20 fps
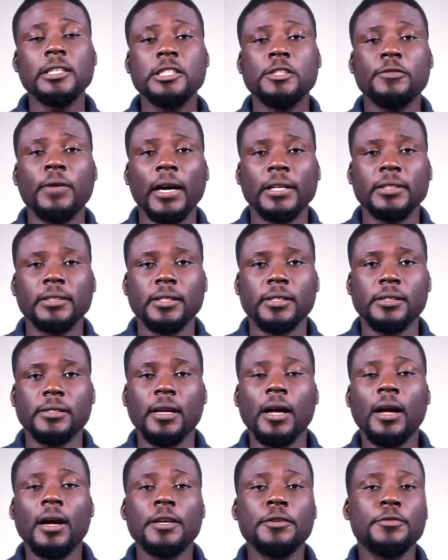these factors
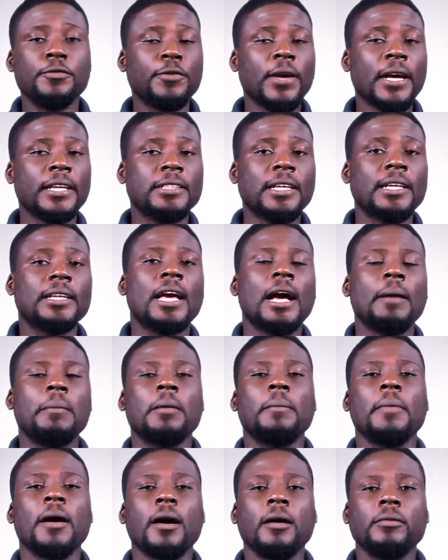are effects that come
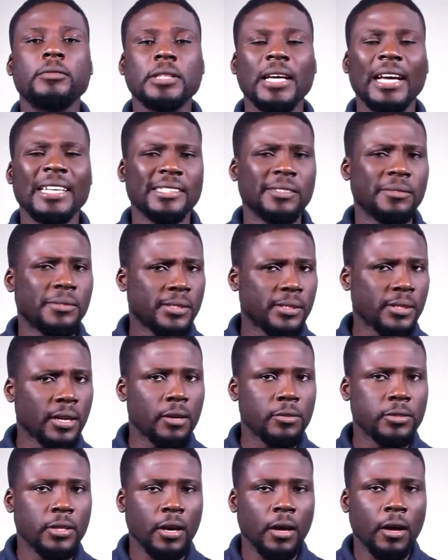about as a
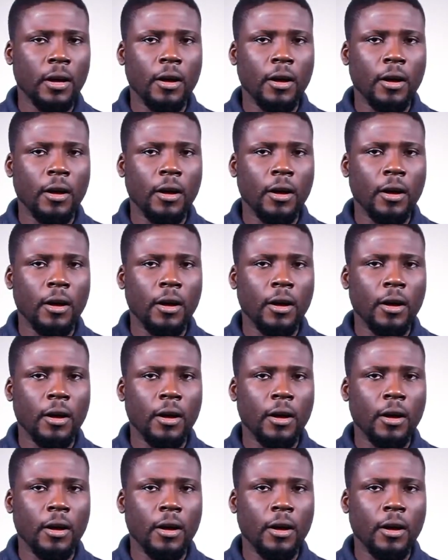result